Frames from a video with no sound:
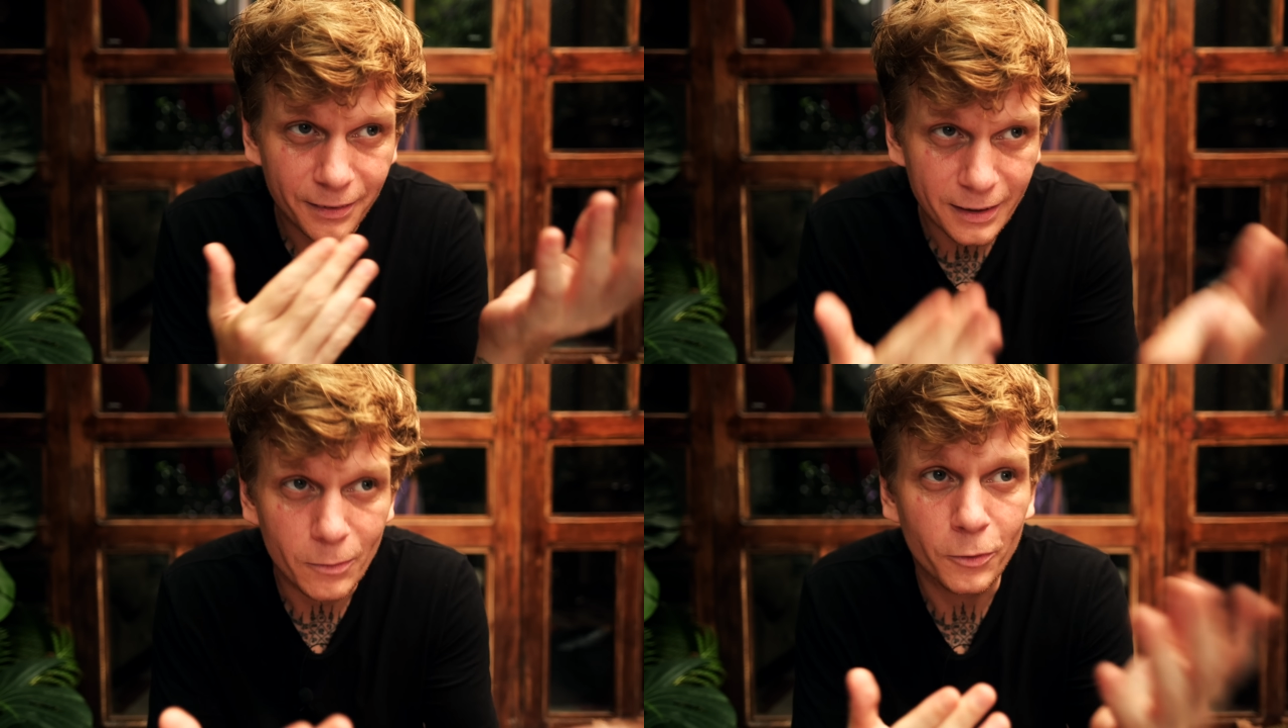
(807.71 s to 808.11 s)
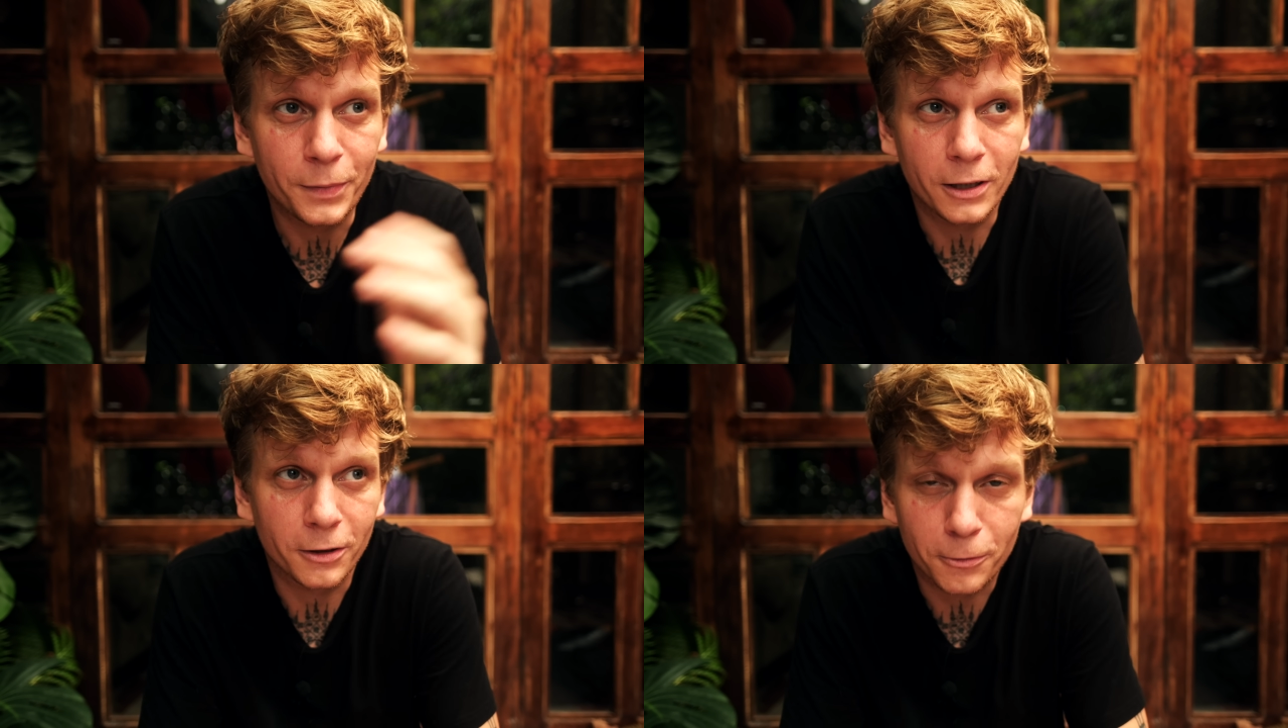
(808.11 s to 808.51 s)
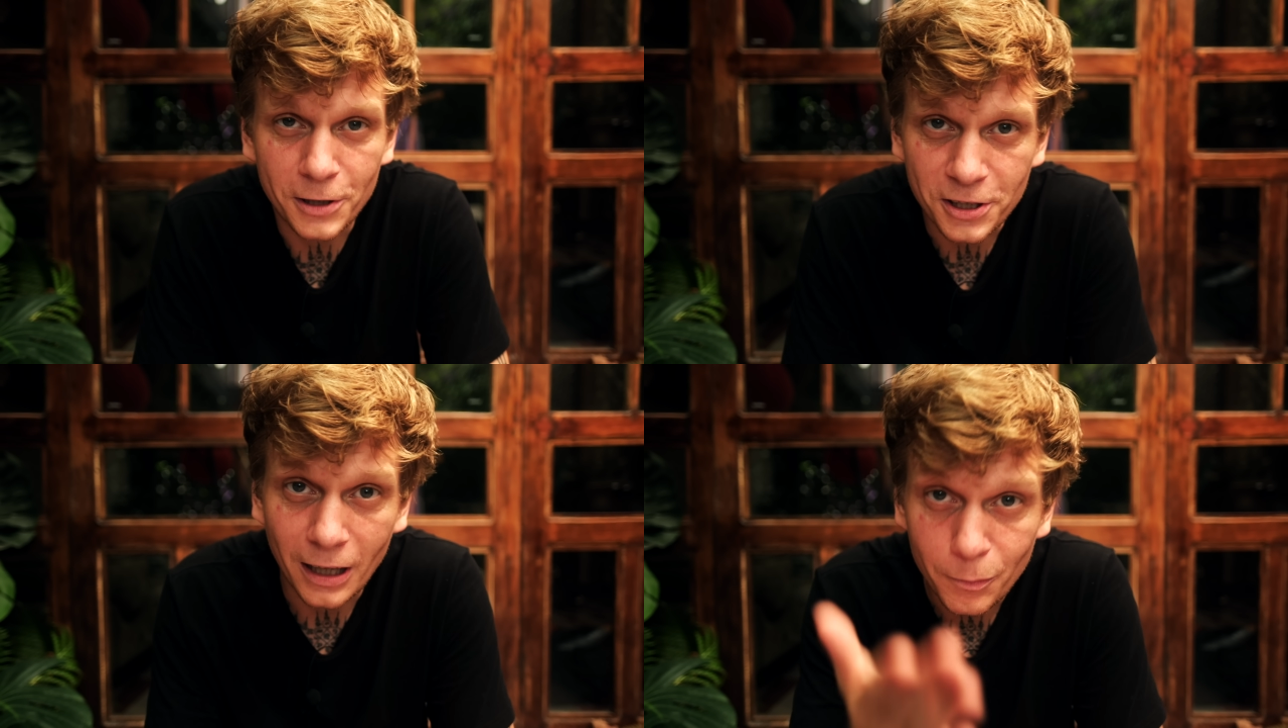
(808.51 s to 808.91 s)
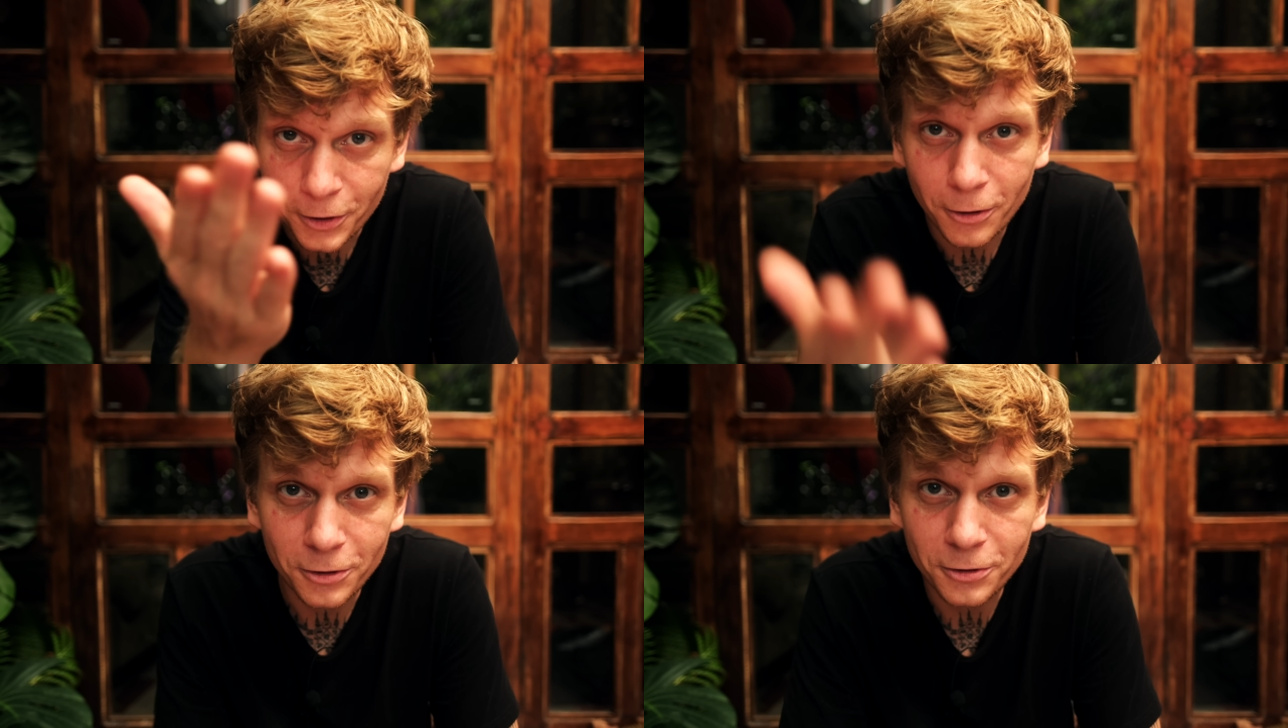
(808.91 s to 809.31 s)
That would be a good question.
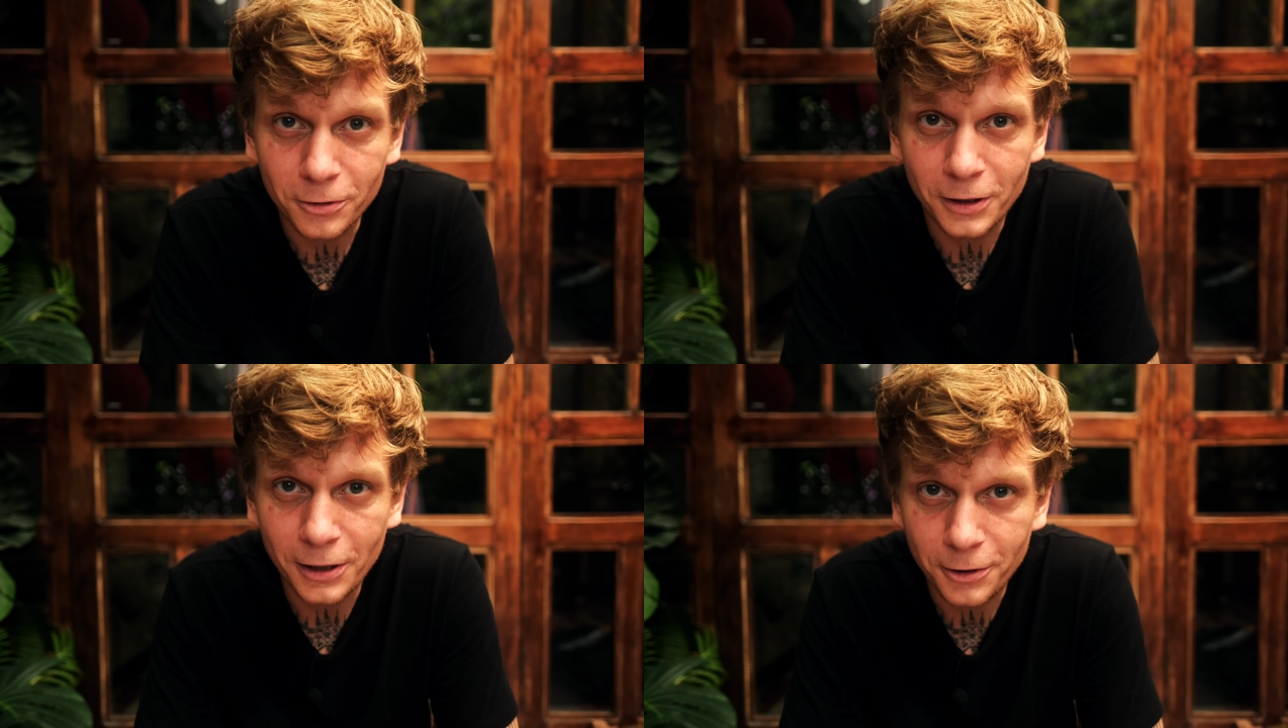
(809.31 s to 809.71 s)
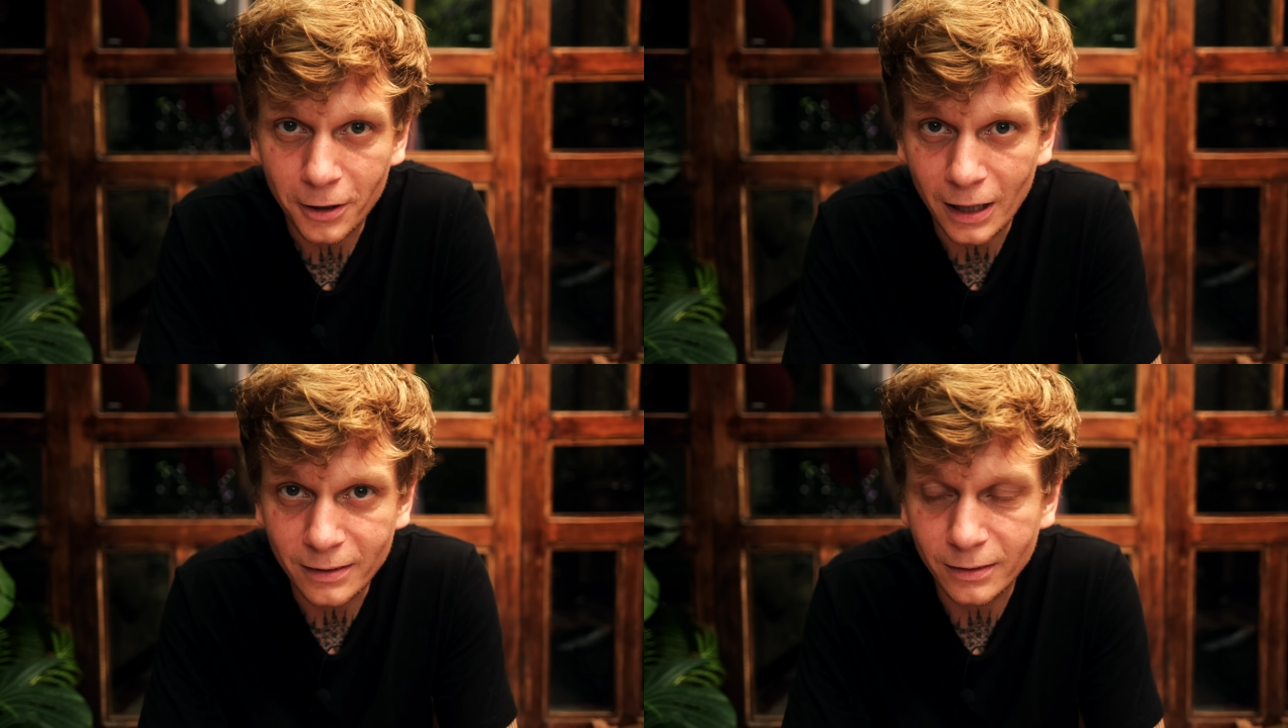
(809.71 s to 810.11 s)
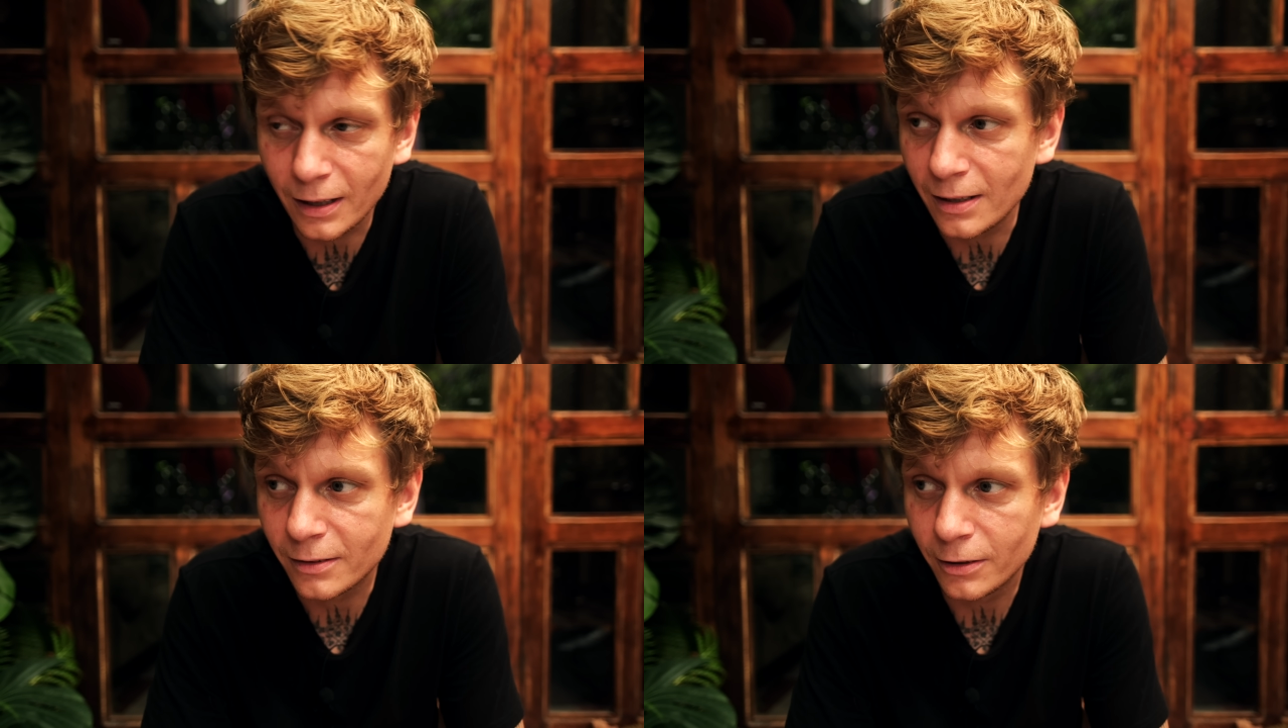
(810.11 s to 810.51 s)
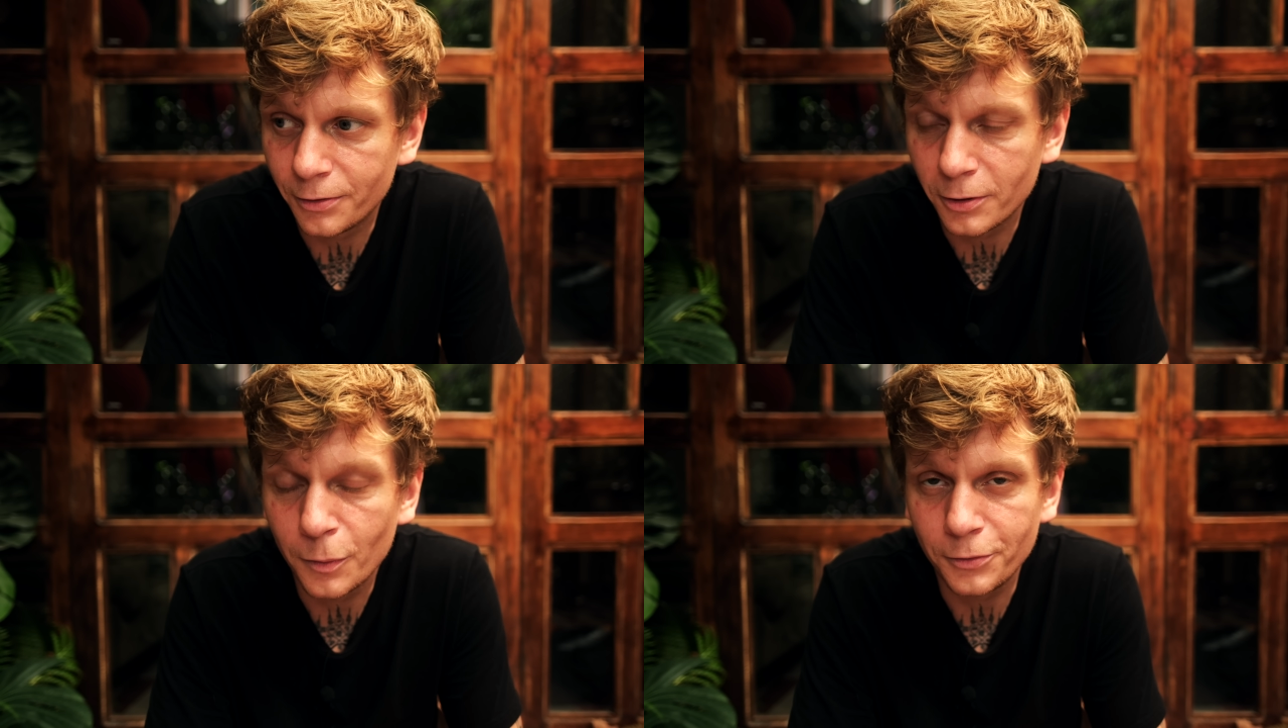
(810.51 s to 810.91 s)
I'm curious to hear you guys' answer
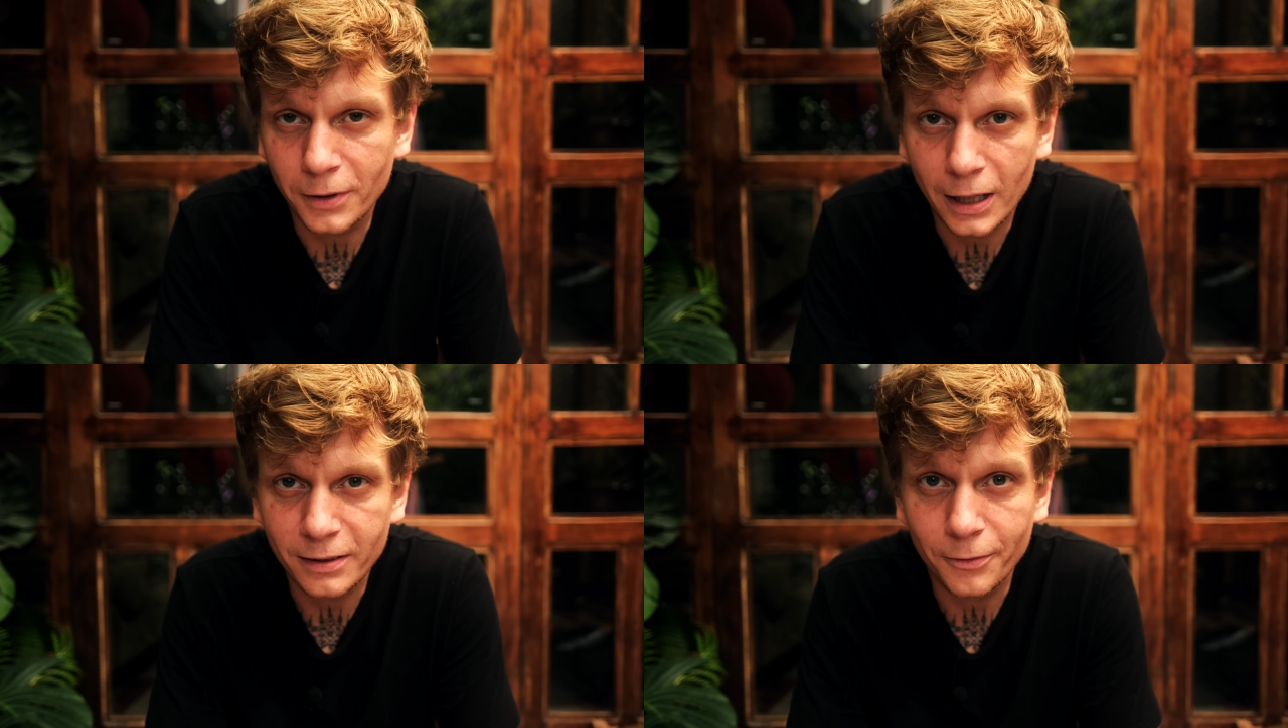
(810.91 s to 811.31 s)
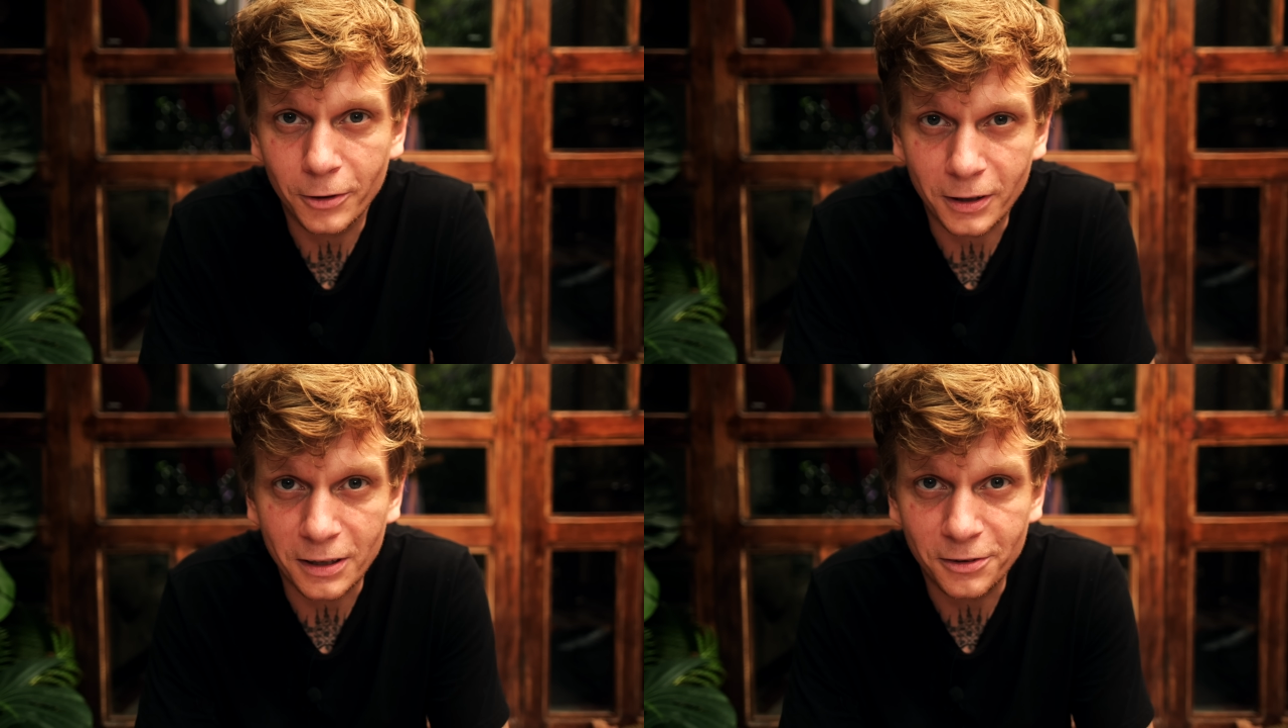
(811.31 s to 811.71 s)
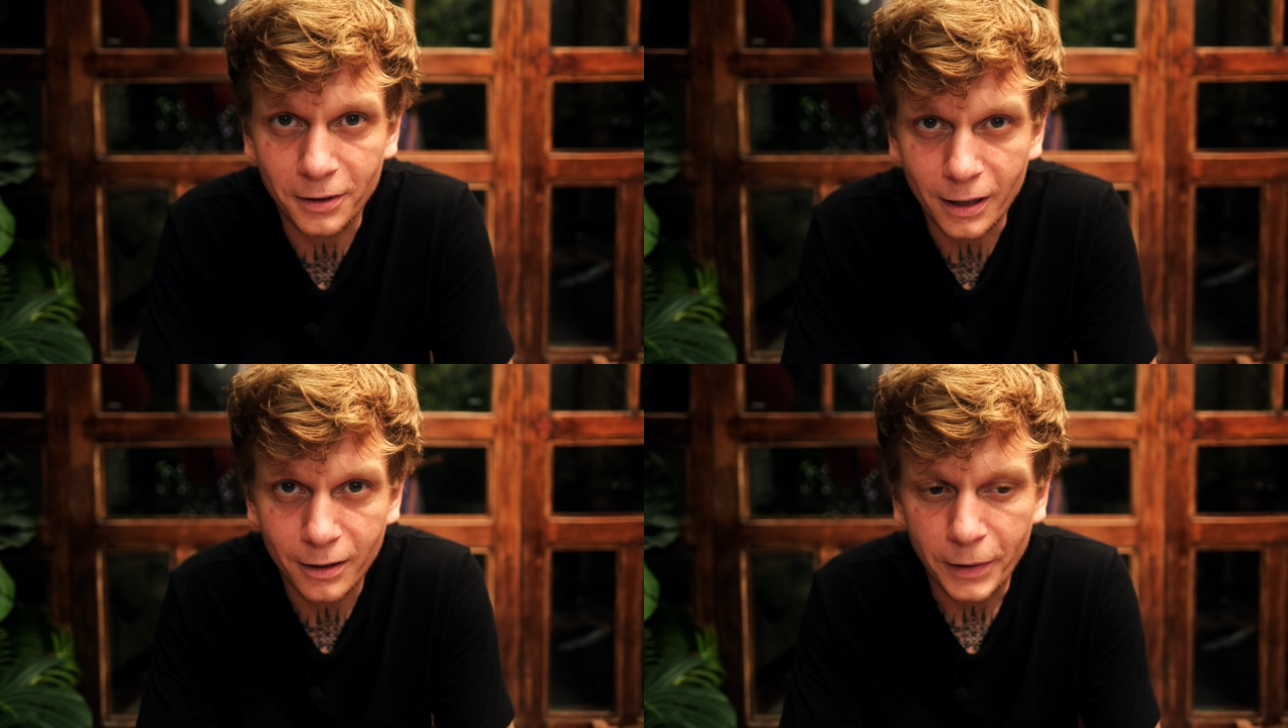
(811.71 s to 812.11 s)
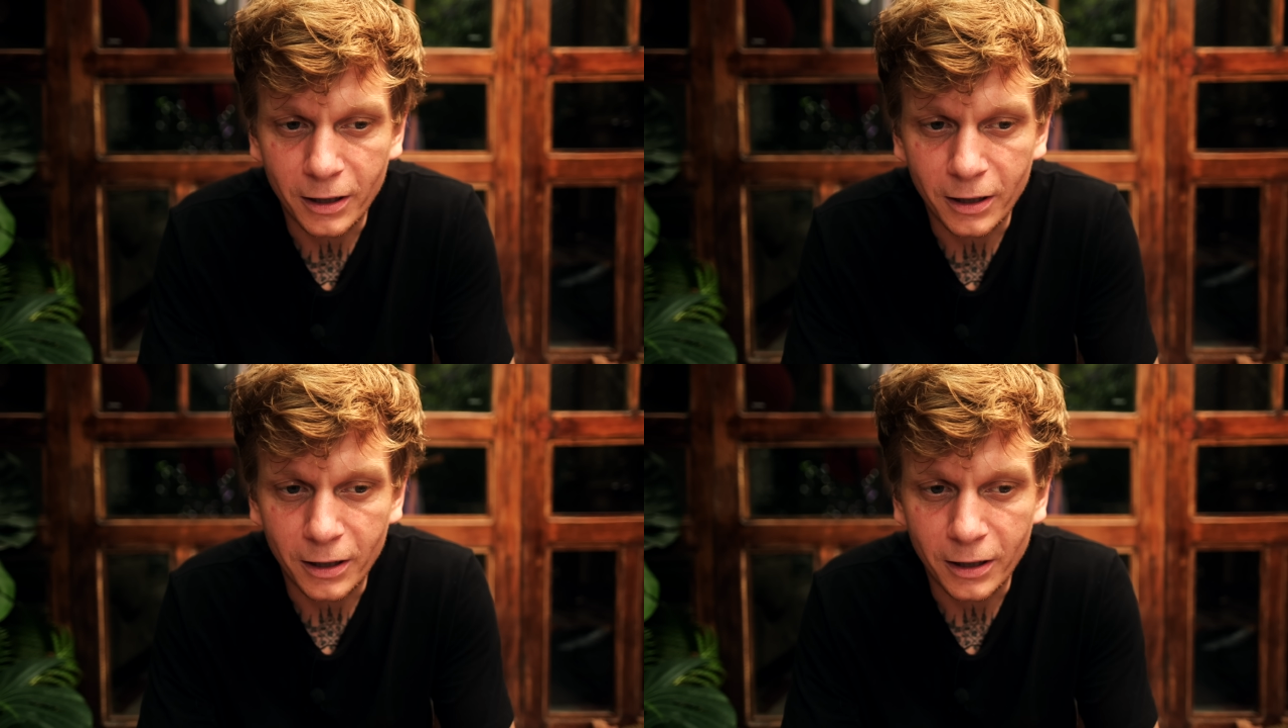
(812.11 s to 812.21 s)
if some of you guys have looked into that,